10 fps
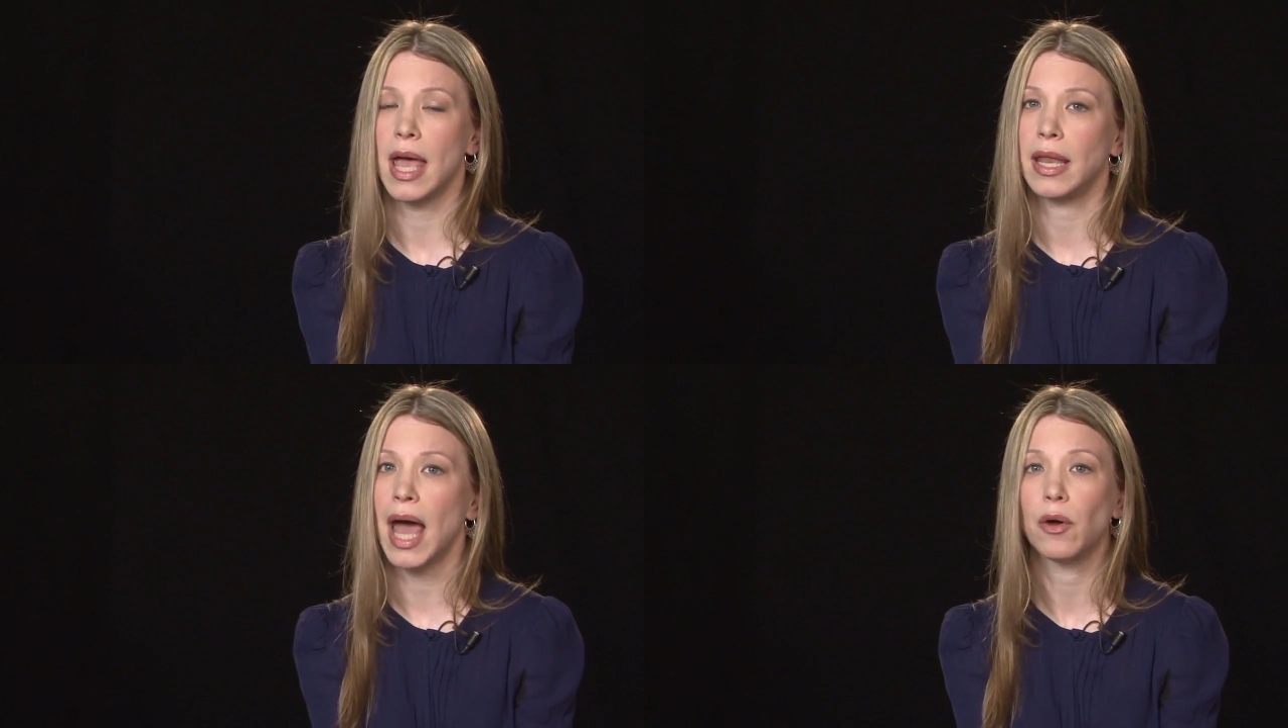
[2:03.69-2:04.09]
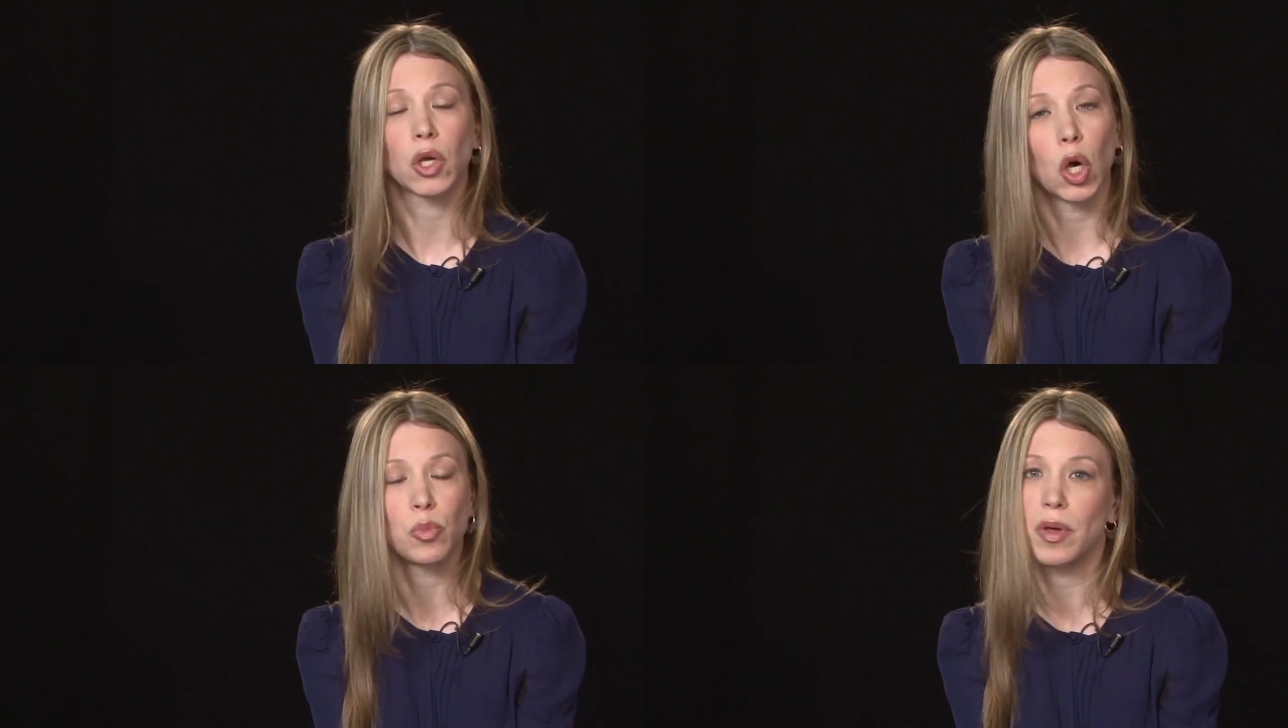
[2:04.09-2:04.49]
and how
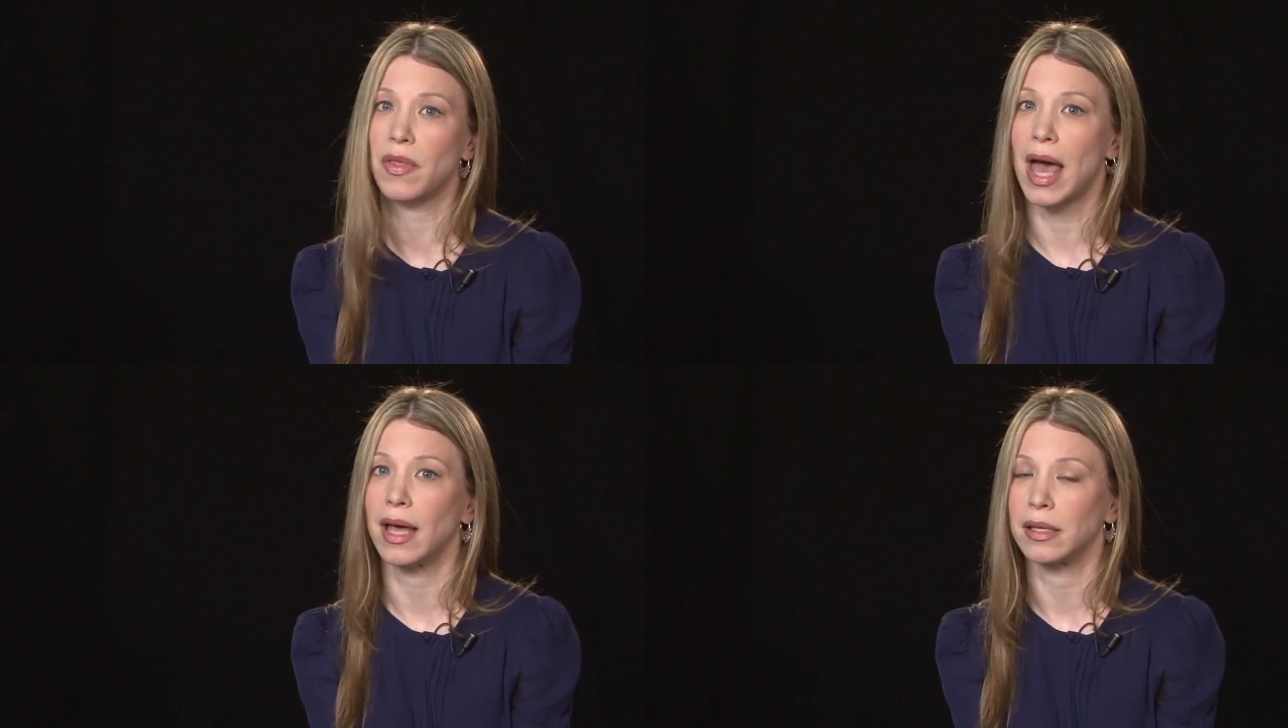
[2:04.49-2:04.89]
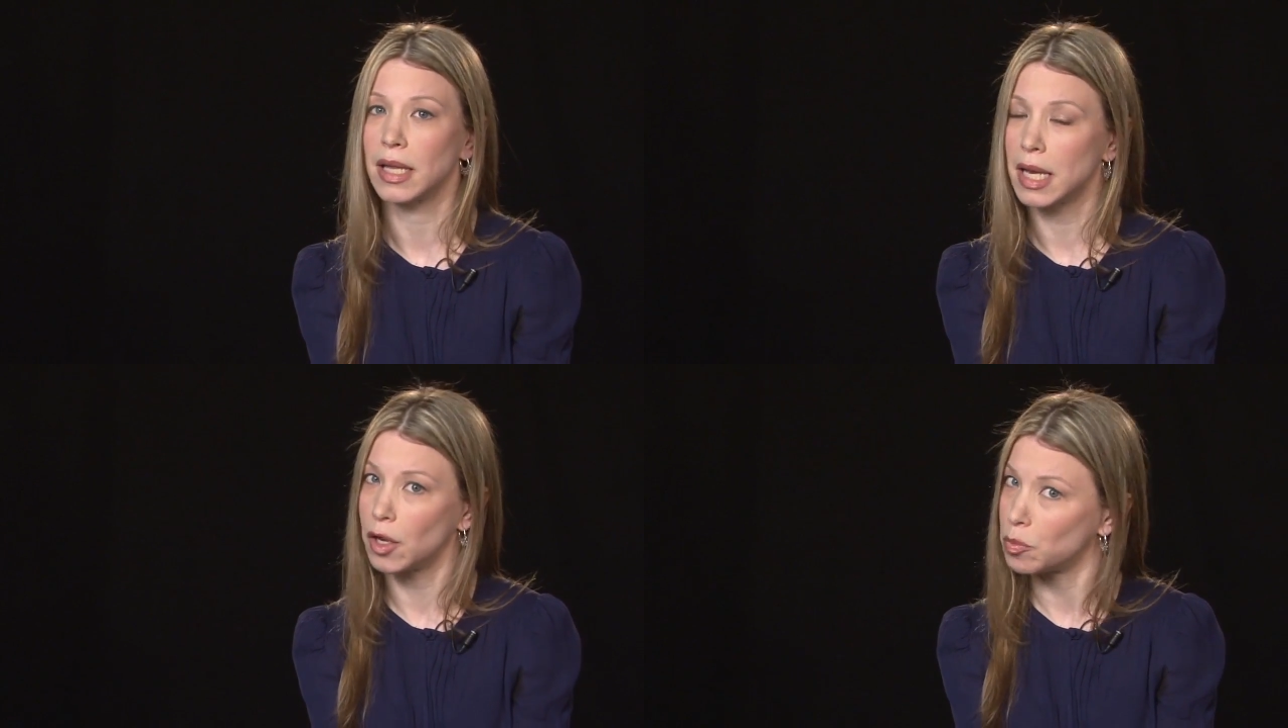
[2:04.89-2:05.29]
to cope with that,
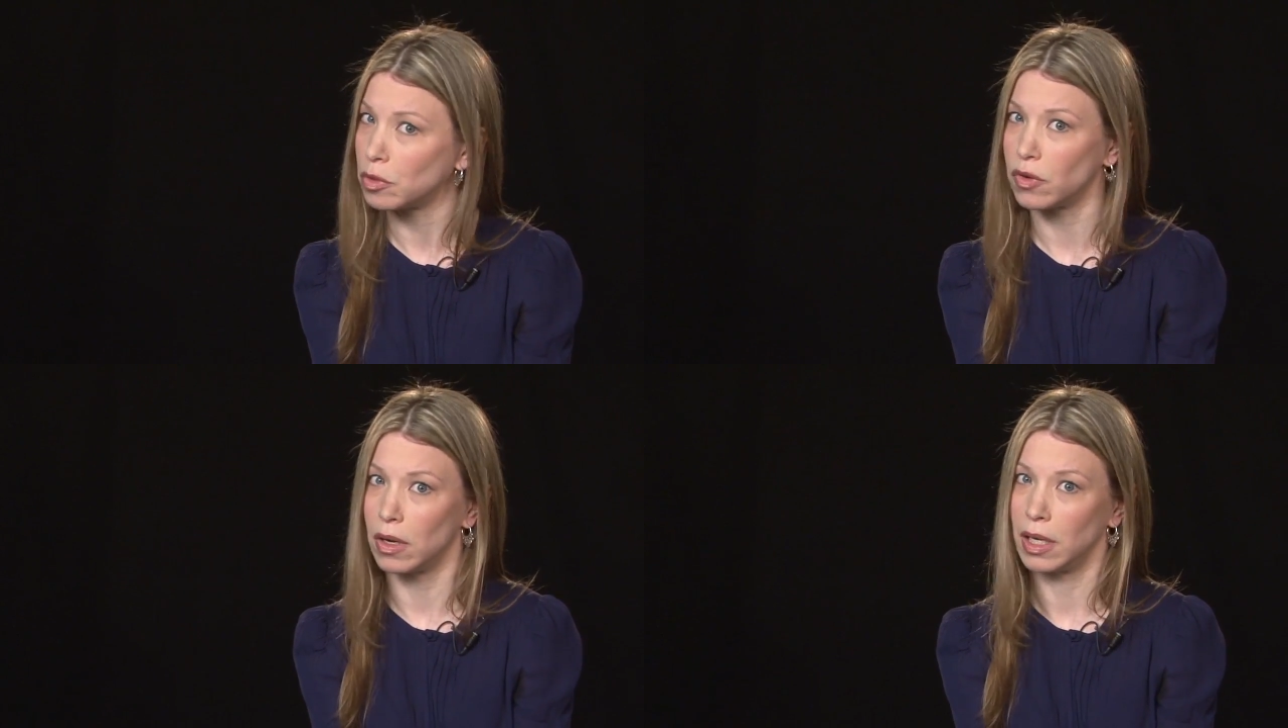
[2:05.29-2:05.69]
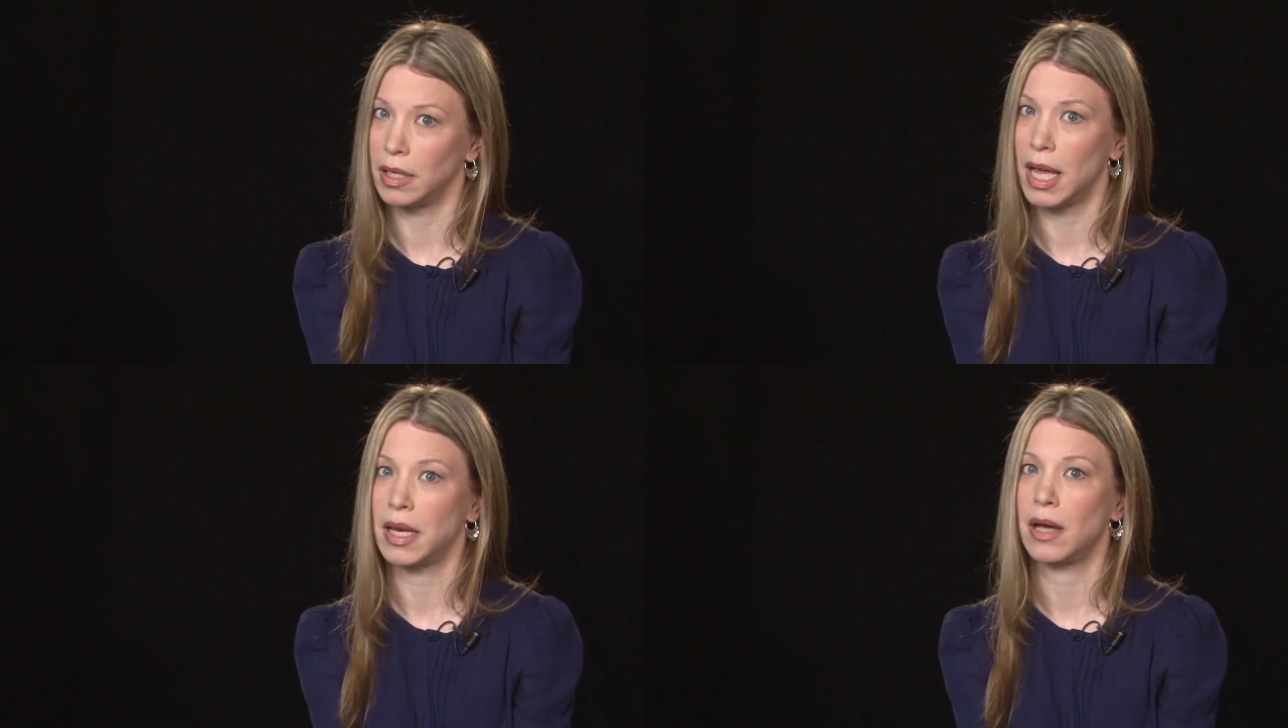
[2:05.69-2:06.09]
and how to move
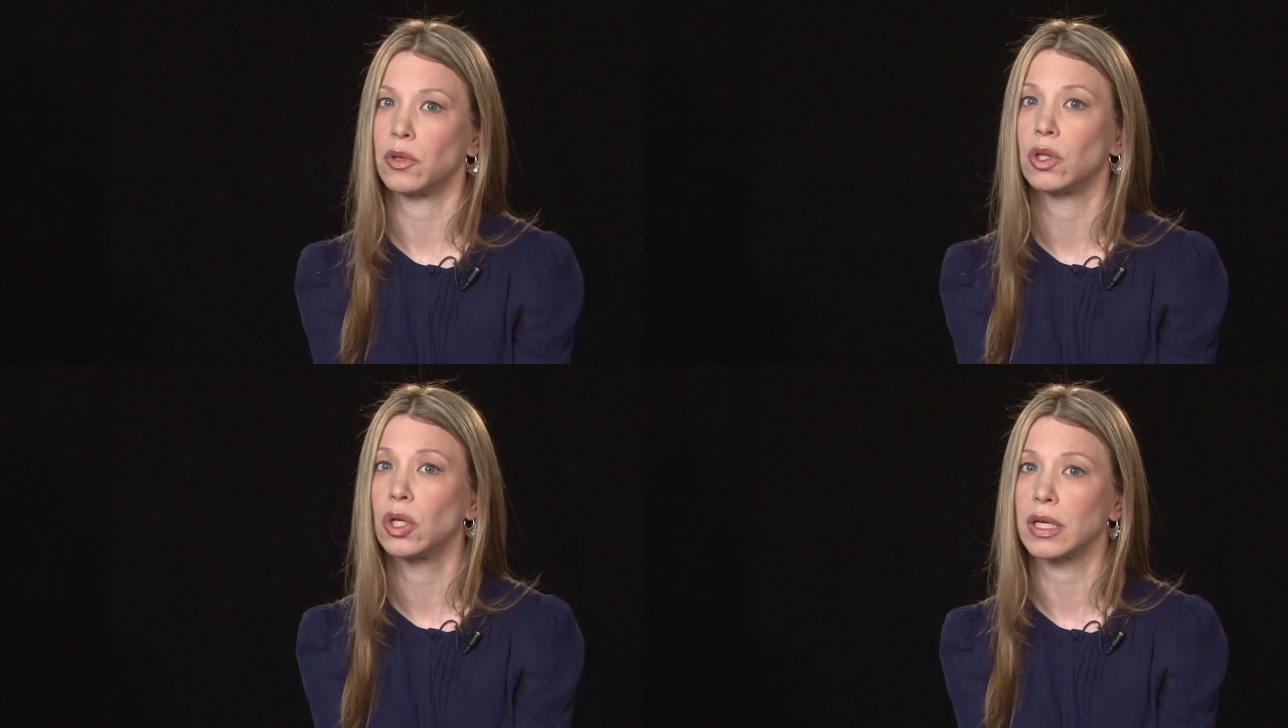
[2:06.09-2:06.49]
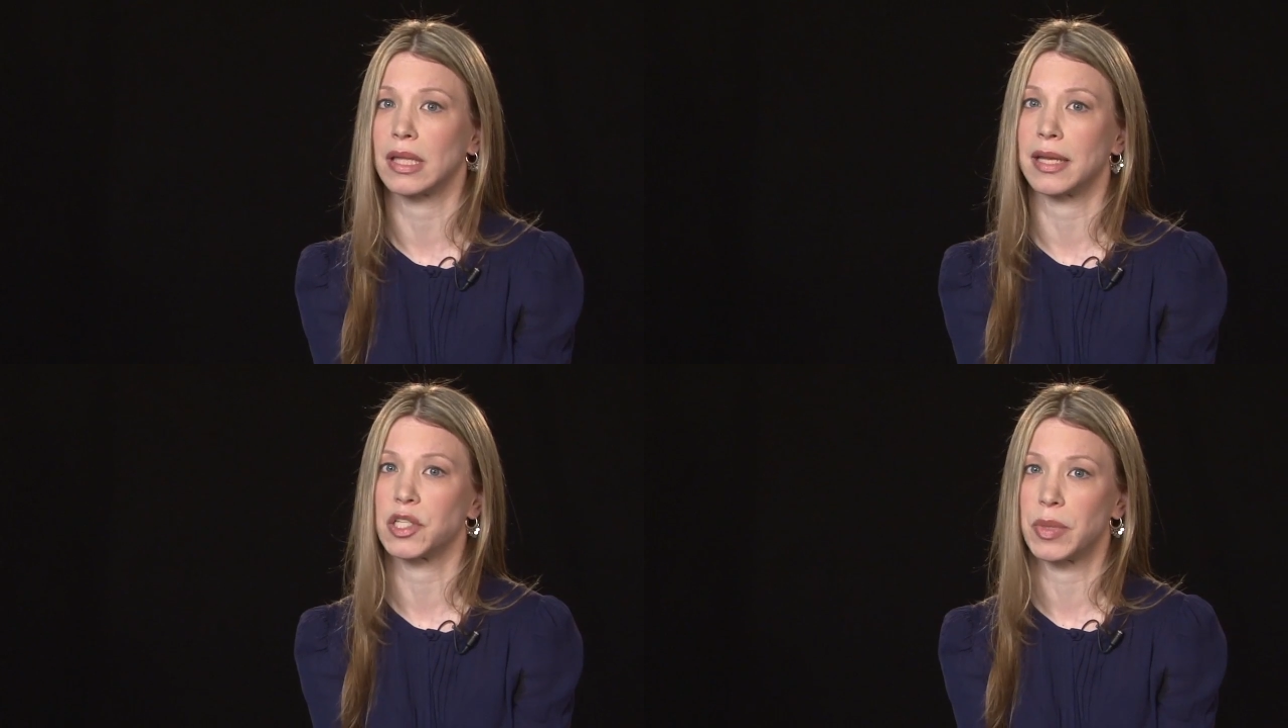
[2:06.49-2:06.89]
on, and how to look
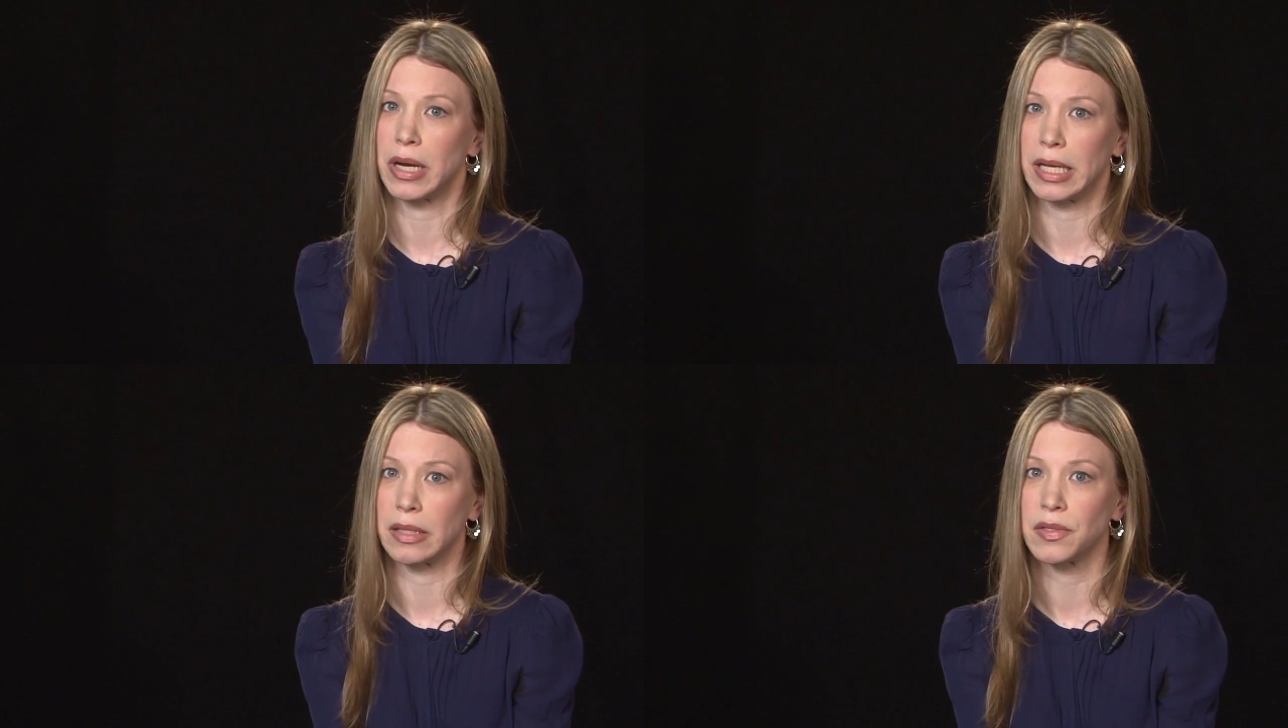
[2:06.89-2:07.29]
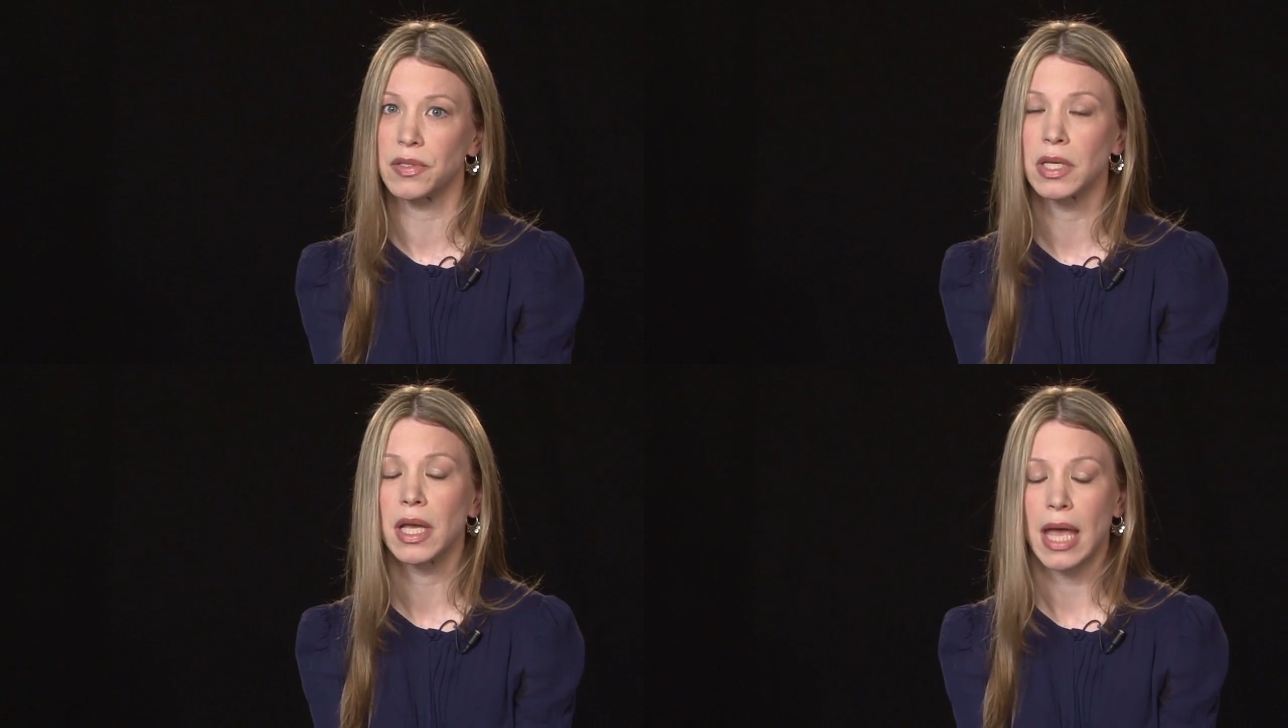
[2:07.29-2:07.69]
at that
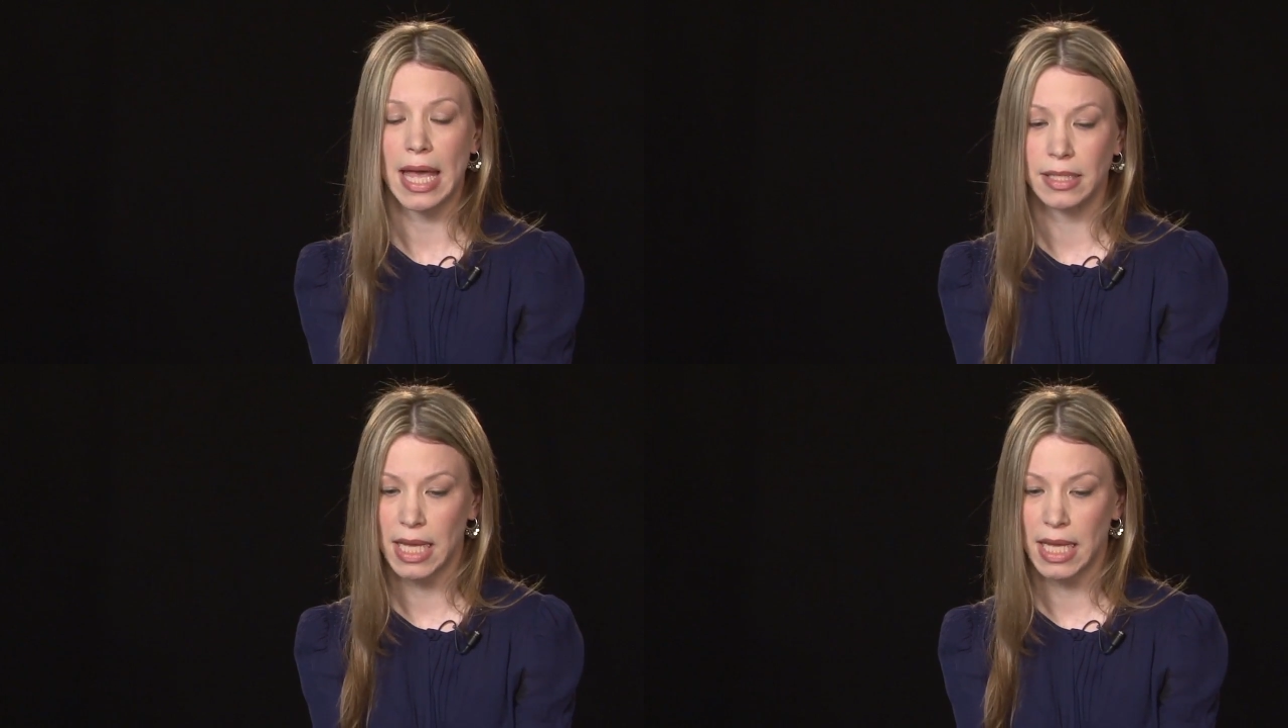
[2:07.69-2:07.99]
experience and